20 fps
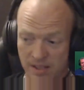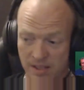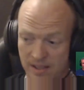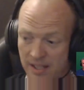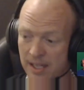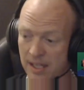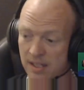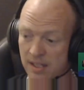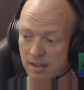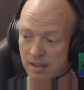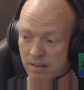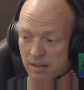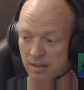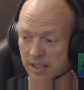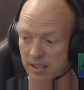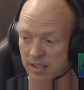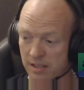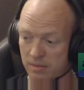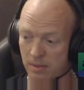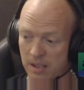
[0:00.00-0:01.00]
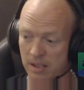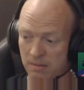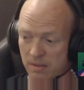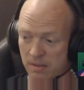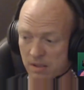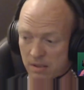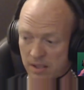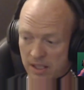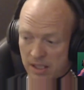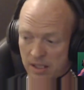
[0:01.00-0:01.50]
thing I do like as well,
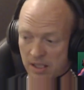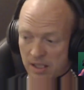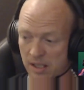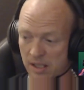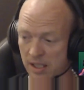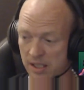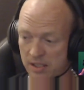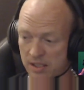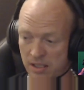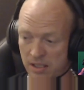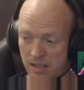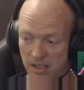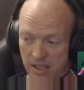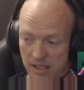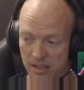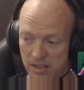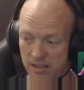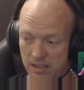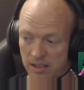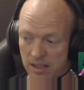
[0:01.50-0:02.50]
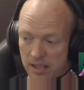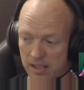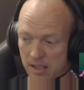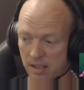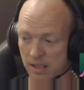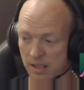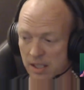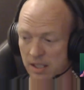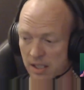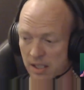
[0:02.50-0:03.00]
Don. The integration, like you said, they're
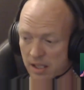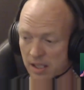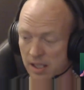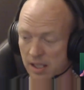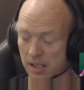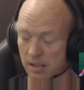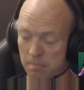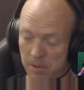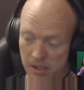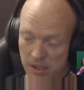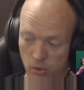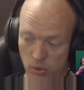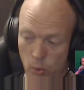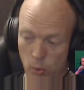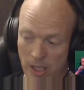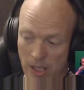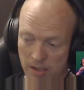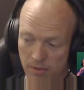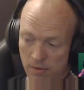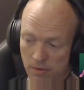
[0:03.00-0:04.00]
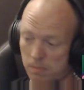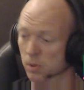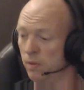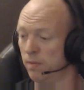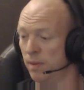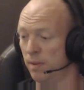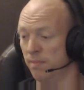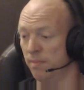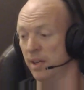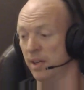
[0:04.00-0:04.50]
integrated, but you can remove
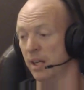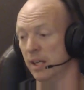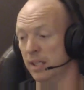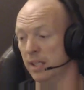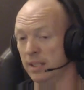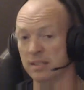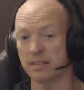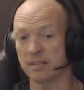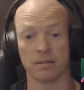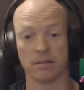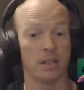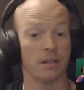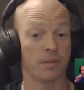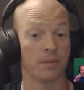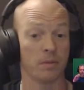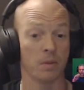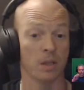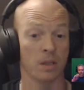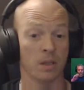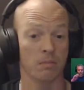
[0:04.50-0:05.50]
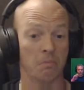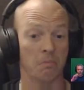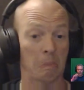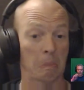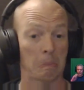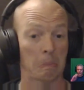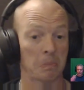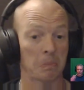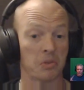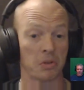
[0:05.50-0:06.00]
them very easily if you want.
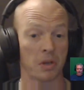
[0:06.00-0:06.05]
So